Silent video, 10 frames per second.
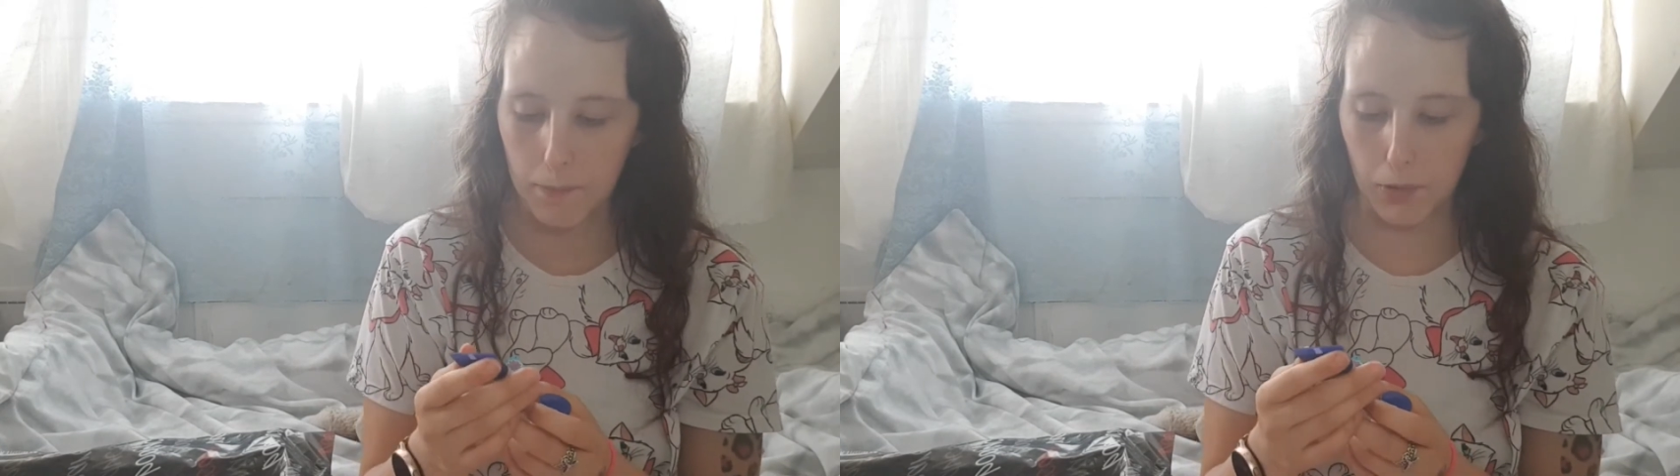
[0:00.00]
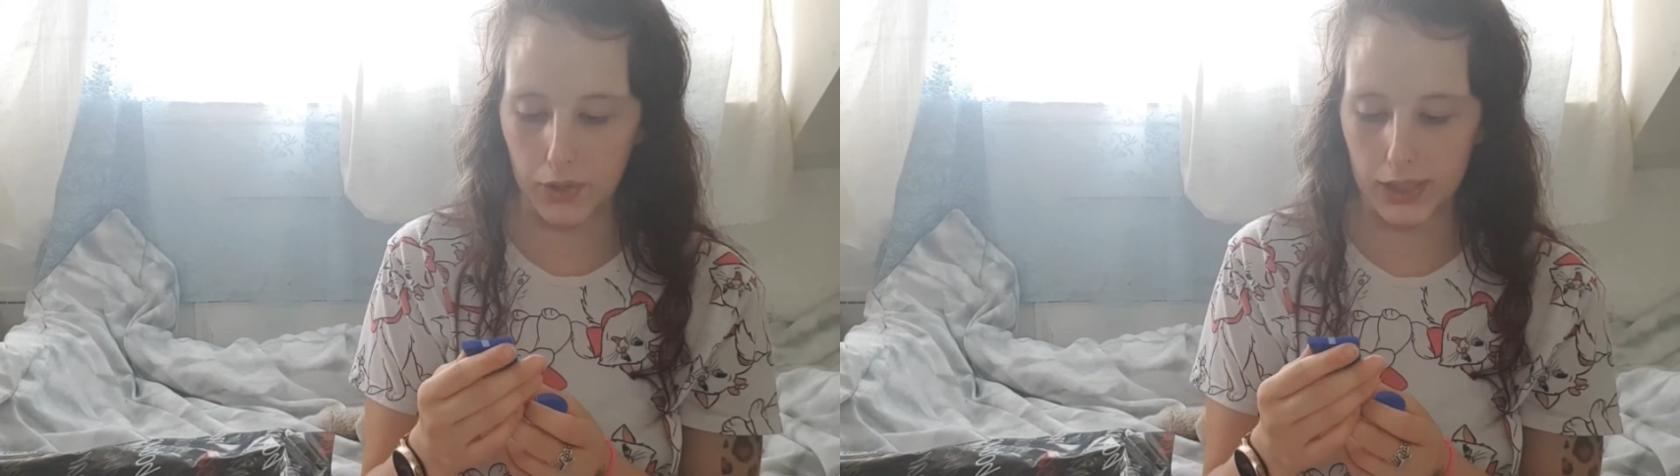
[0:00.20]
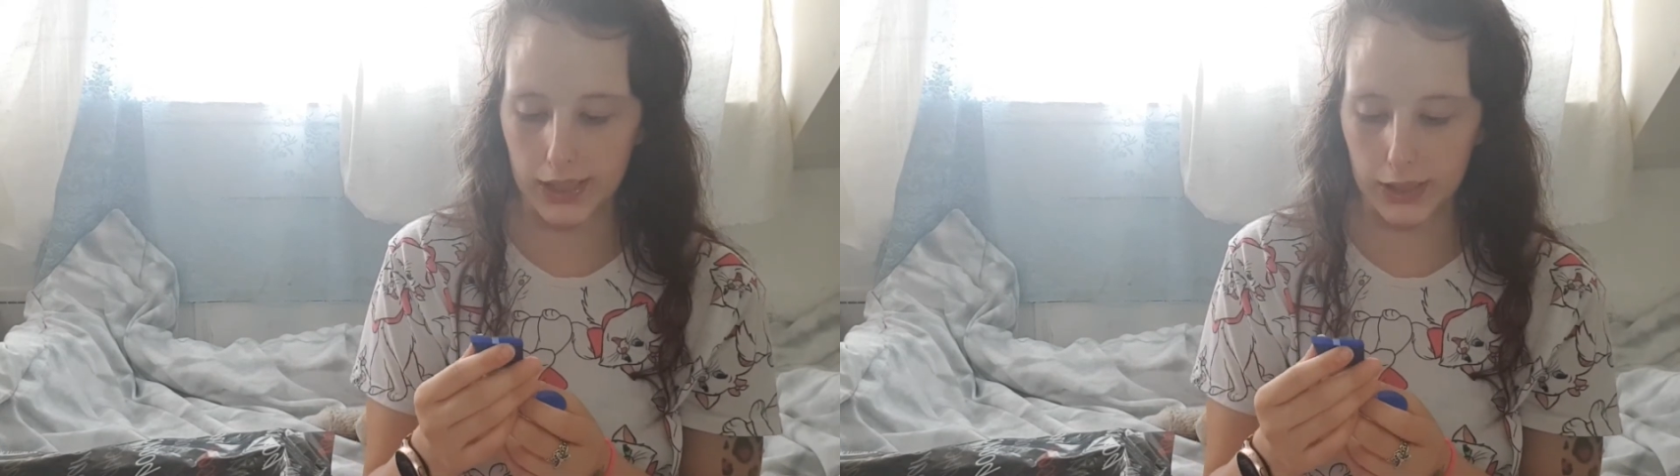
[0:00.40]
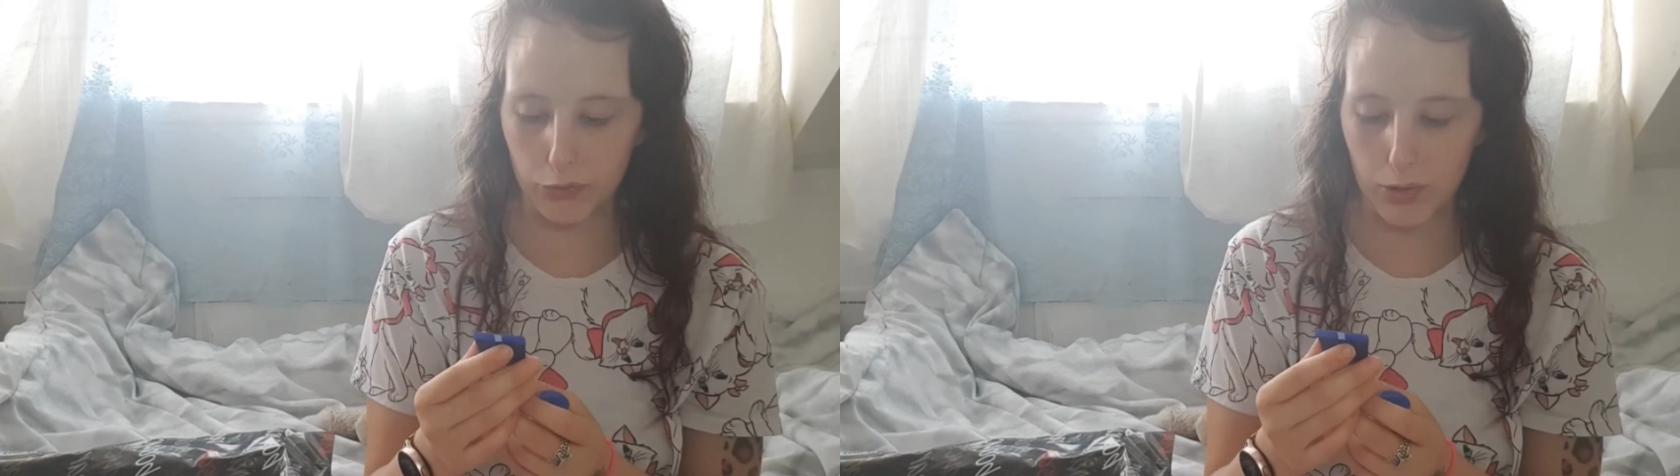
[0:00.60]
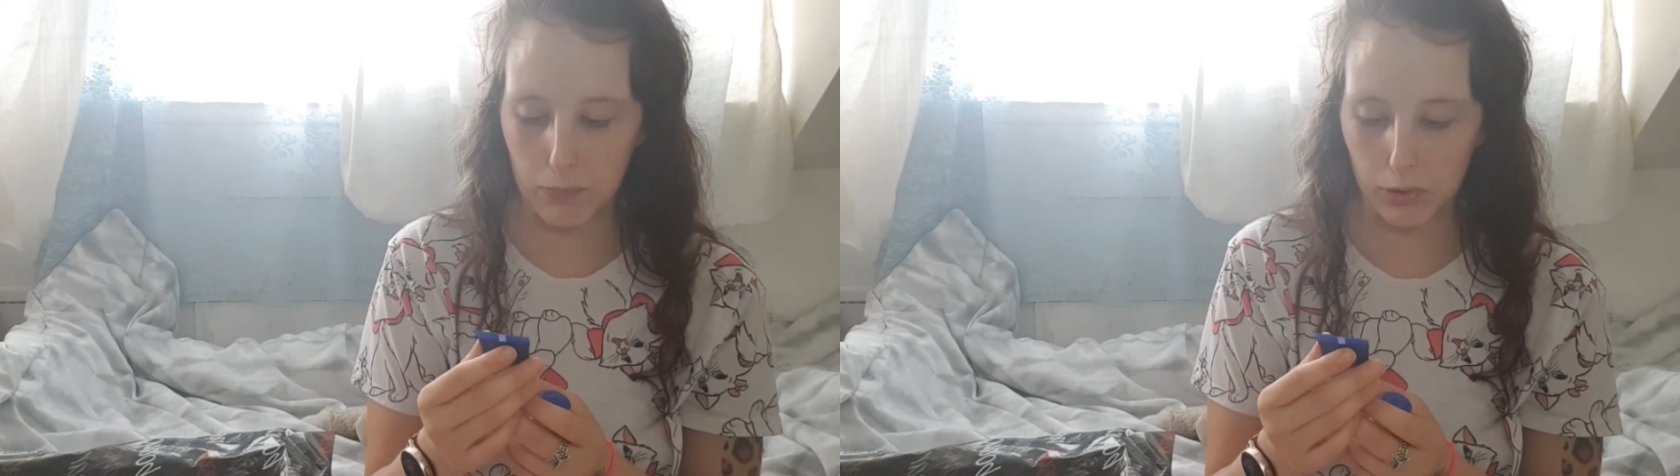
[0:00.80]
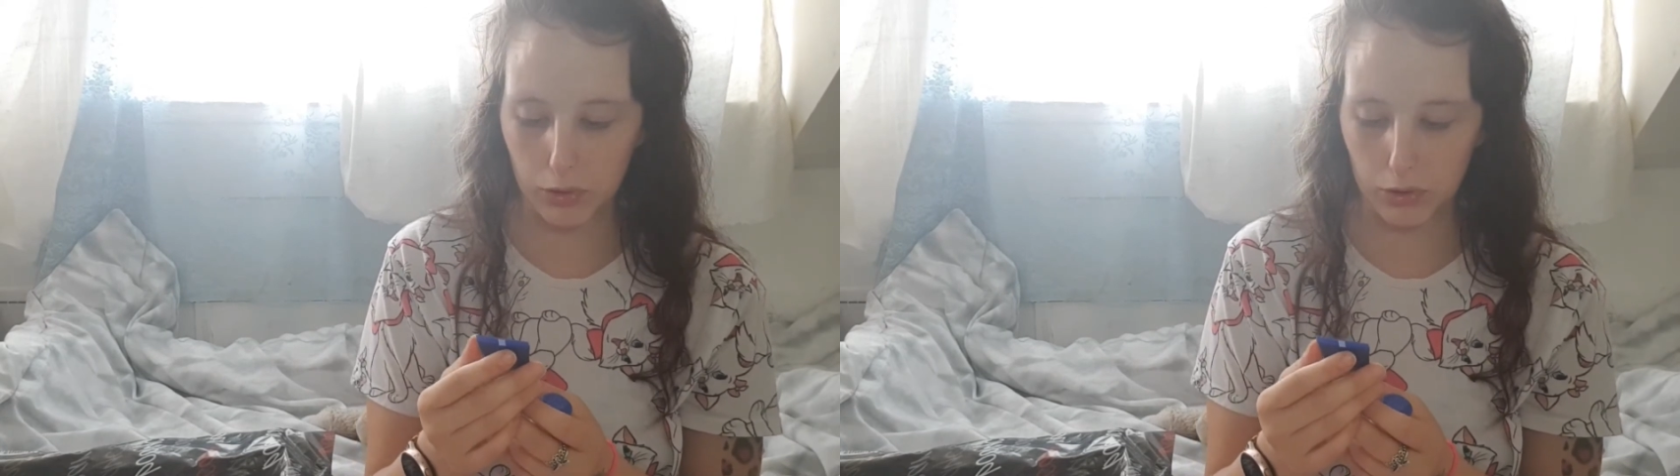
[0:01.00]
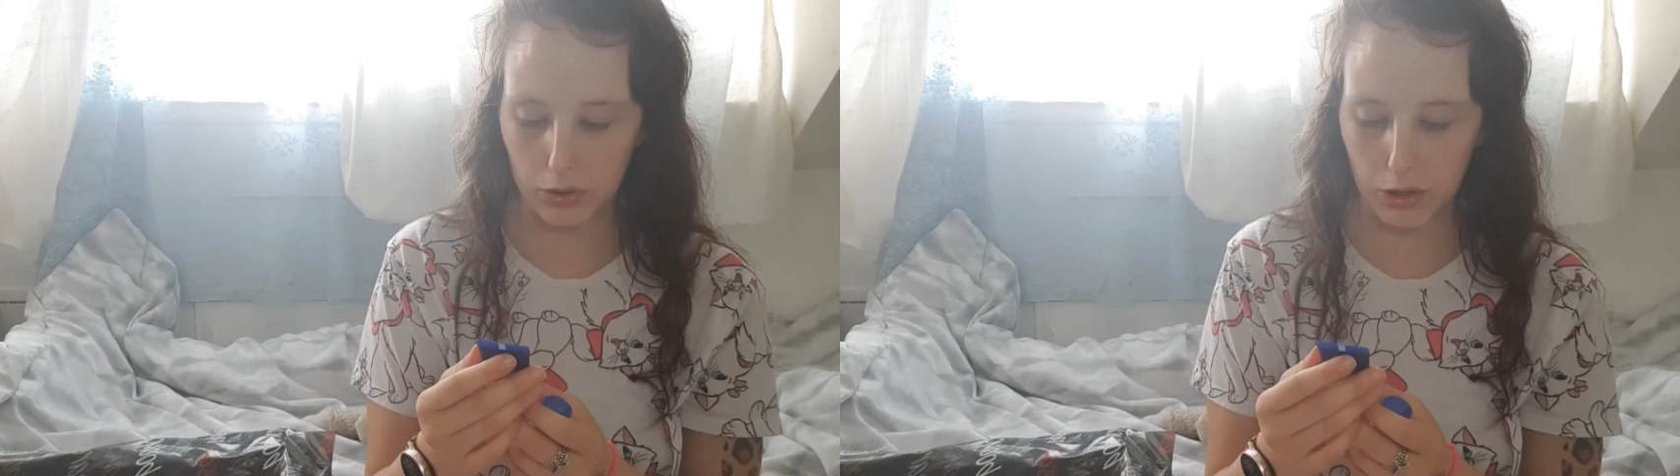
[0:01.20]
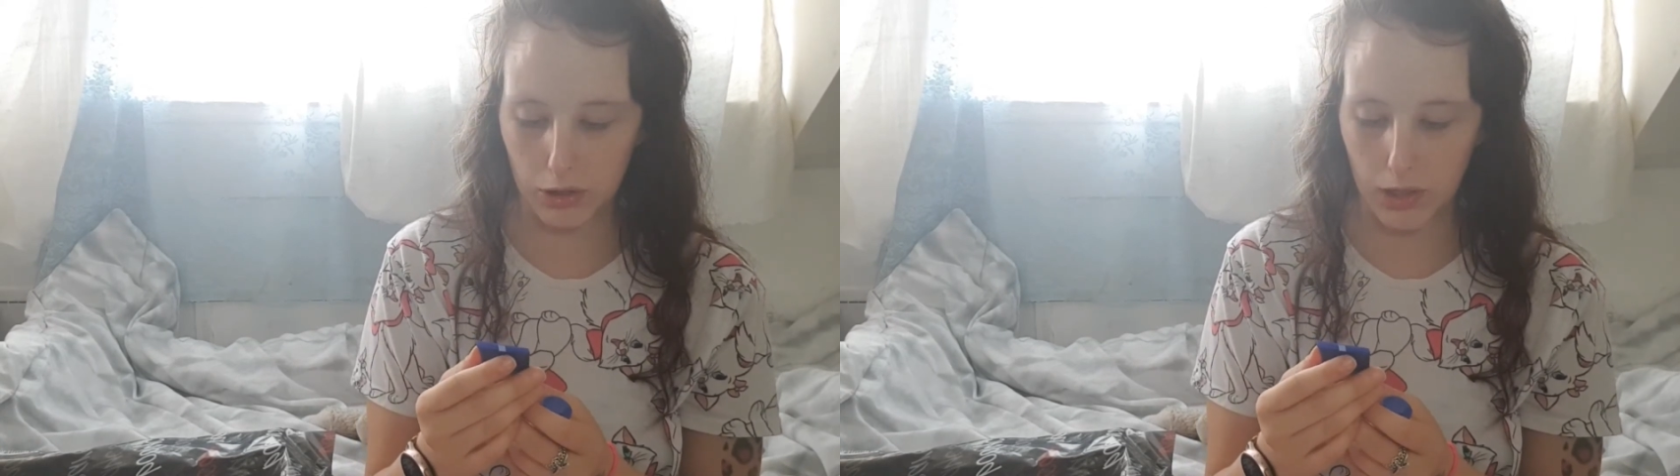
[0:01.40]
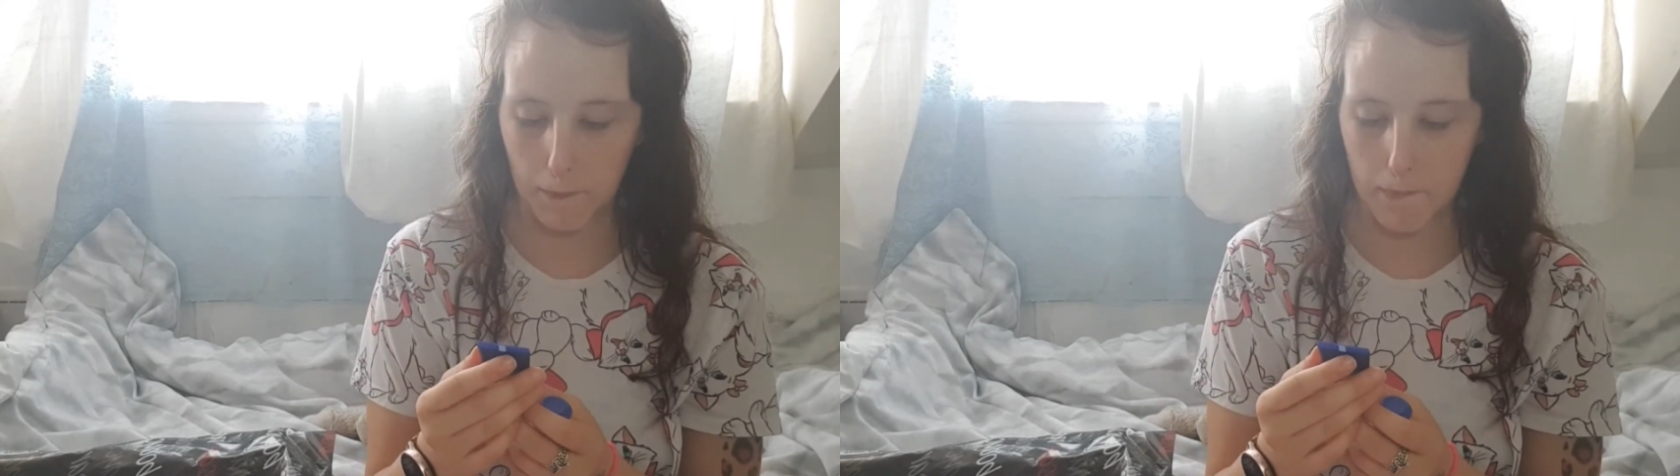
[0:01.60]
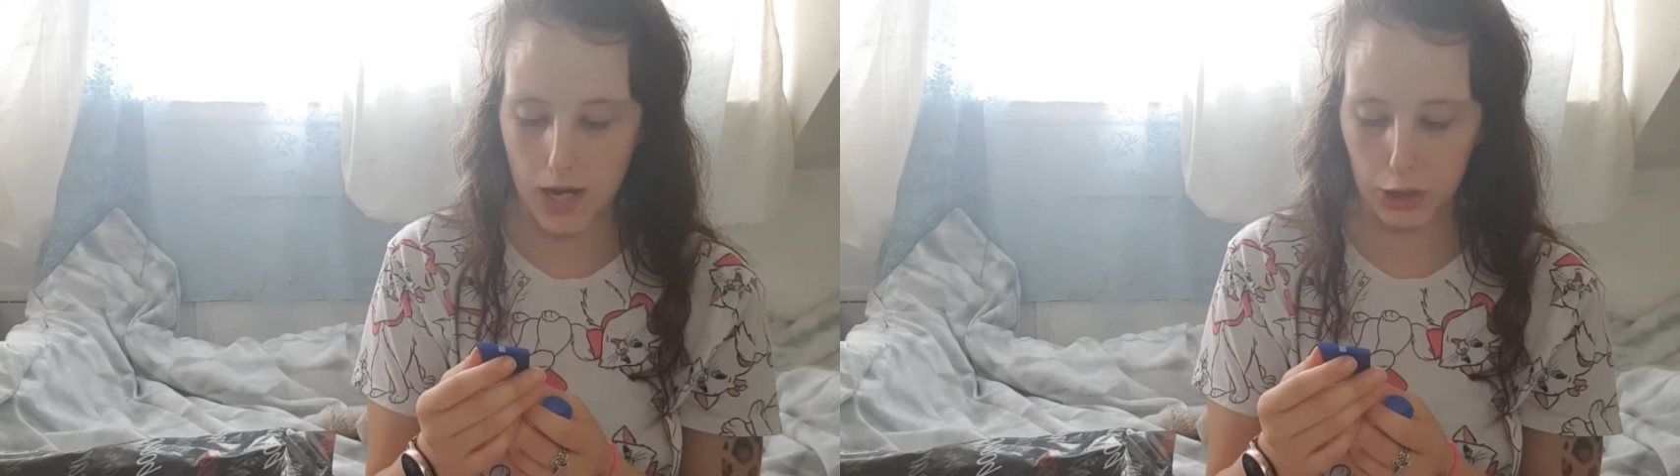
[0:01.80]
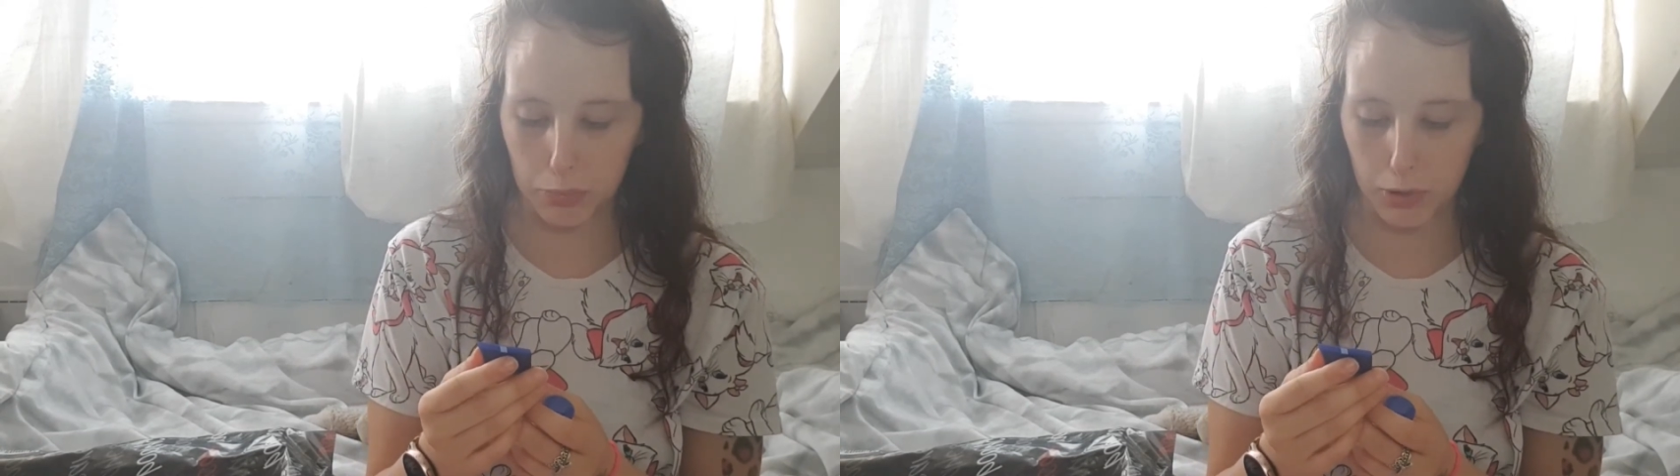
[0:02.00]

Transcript: But this is Rimmel London Match